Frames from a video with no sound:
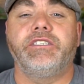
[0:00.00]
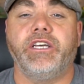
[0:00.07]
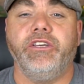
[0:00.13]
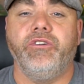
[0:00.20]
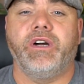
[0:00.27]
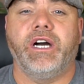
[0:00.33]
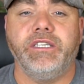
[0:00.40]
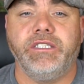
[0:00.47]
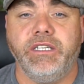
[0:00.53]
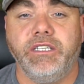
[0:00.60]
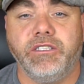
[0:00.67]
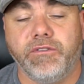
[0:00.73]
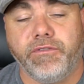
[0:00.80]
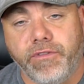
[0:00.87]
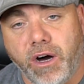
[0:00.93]
that you guys
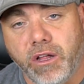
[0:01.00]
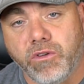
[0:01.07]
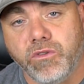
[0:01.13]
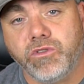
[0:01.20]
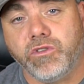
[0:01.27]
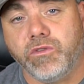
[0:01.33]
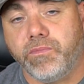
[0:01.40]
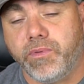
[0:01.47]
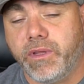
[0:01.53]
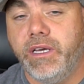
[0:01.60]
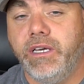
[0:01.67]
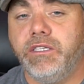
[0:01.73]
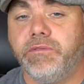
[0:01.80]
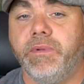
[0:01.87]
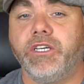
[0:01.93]
need to follow, so
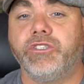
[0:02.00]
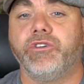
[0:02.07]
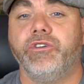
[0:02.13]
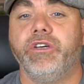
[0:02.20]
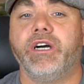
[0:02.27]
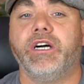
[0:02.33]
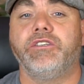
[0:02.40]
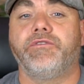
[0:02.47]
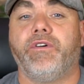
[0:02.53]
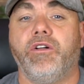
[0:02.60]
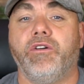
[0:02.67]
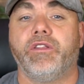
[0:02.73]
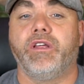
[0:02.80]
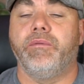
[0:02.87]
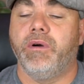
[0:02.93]
please make sure you guys
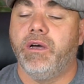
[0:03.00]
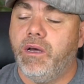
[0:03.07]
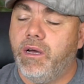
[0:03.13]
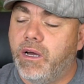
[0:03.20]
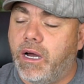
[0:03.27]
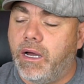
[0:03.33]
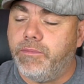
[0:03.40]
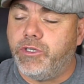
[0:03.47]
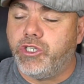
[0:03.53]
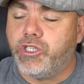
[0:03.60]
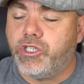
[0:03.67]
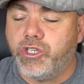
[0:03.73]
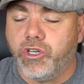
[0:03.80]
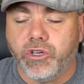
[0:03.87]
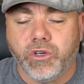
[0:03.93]
follow them. I'm
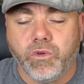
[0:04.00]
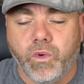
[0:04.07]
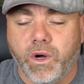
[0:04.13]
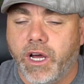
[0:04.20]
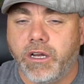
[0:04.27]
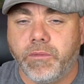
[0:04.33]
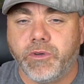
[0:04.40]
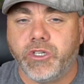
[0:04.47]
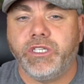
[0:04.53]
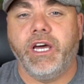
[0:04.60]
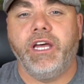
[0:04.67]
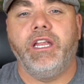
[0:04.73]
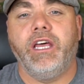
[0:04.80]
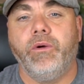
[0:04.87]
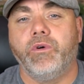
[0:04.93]
sure
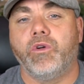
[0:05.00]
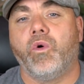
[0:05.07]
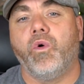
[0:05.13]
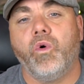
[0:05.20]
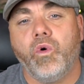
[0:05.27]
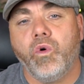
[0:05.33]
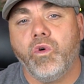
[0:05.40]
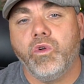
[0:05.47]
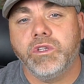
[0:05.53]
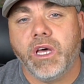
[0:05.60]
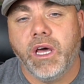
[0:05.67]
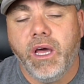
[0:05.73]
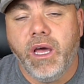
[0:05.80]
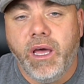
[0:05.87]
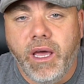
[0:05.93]
100% it would hold
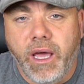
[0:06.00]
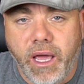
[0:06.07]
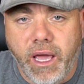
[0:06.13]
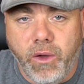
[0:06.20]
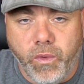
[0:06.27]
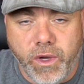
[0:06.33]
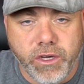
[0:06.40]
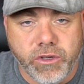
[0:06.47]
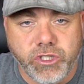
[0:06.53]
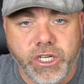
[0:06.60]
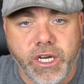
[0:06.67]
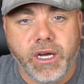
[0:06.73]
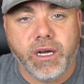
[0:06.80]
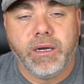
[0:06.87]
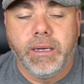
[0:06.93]
a
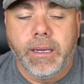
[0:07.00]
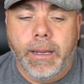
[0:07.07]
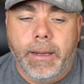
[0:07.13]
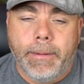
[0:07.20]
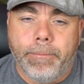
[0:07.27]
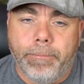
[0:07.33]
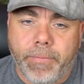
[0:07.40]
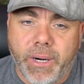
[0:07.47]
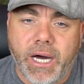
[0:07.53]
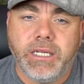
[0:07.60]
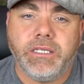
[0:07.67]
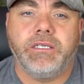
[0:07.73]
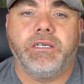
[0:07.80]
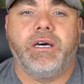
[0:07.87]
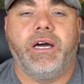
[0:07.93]
wheelchair,
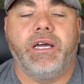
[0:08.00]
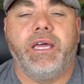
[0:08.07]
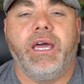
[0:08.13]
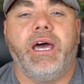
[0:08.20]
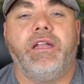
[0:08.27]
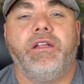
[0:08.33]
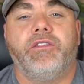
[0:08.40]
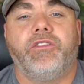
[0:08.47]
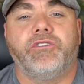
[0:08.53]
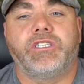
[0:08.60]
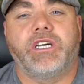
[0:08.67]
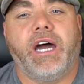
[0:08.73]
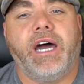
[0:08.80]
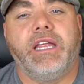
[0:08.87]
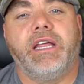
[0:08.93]
but again, there's
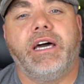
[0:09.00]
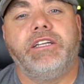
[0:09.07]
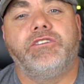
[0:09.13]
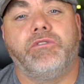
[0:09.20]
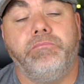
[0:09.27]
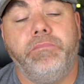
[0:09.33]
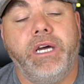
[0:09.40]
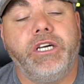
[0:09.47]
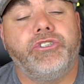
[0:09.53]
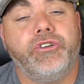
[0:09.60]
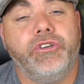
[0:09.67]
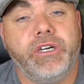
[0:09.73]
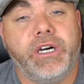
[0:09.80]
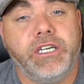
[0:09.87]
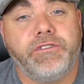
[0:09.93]
guidelines, so make sure
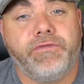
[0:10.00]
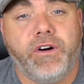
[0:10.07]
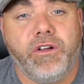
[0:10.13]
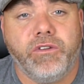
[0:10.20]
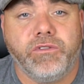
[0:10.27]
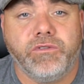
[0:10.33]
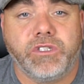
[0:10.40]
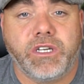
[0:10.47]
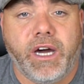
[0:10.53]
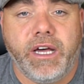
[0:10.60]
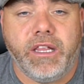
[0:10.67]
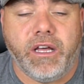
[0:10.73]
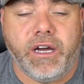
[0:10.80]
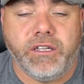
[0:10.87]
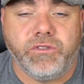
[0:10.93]
you guys follow those
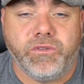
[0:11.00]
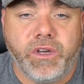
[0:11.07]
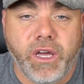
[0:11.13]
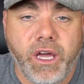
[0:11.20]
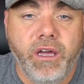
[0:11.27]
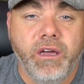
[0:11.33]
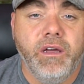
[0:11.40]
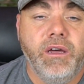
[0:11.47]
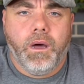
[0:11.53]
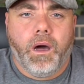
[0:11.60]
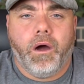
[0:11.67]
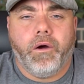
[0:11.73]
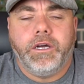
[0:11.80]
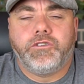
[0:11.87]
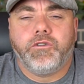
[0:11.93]
guidelines, okay?
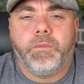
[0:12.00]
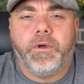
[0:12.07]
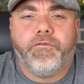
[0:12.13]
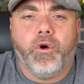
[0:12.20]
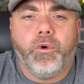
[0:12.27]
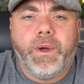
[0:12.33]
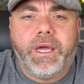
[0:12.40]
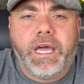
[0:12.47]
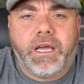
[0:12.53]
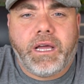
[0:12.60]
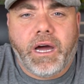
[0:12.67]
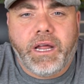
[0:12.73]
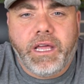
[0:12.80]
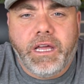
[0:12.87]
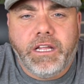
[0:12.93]
All right, so before we get
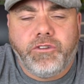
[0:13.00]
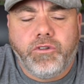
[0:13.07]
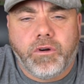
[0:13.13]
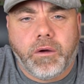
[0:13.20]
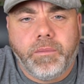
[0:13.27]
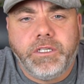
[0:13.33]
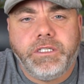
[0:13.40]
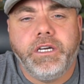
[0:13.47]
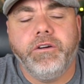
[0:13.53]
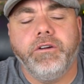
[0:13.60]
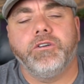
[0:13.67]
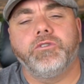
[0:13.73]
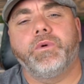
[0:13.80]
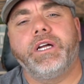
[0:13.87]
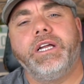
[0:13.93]
cutting into our
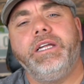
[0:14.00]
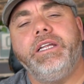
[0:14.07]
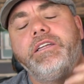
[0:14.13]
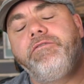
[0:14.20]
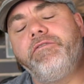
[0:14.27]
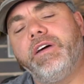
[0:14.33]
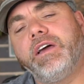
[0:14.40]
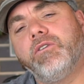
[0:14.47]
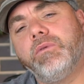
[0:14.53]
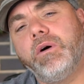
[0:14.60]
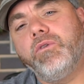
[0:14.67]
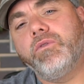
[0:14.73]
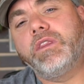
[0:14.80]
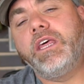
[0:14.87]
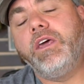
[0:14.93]
materials, we're gonna need to figure
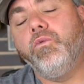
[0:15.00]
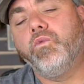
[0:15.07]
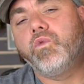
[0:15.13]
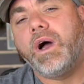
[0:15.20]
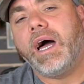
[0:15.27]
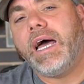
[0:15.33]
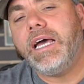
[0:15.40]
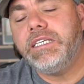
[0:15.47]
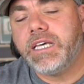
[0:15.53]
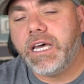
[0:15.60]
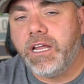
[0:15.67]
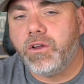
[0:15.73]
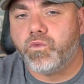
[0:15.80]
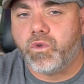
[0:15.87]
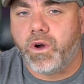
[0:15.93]
out the rise
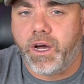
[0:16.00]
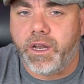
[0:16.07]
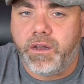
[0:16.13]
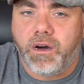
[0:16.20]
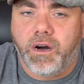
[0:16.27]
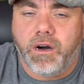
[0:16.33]
and run